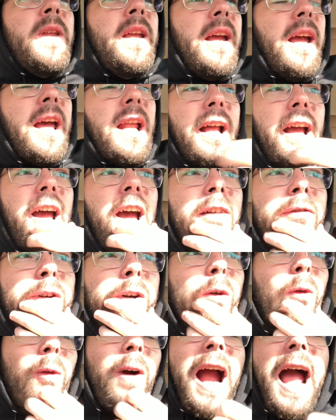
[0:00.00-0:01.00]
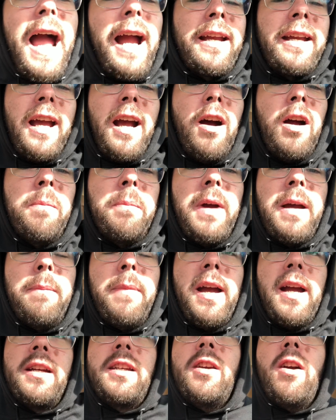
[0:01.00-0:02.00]
And I have a rack out in my
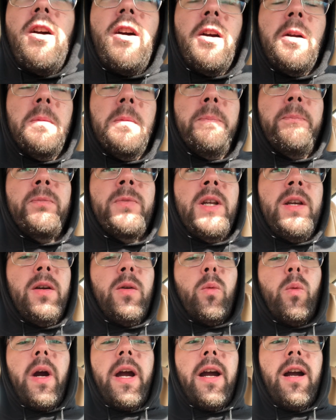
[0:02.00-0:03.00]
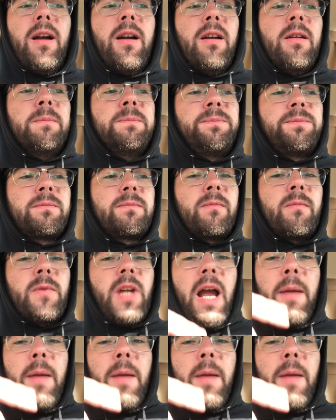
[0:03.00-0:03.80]
backyard where I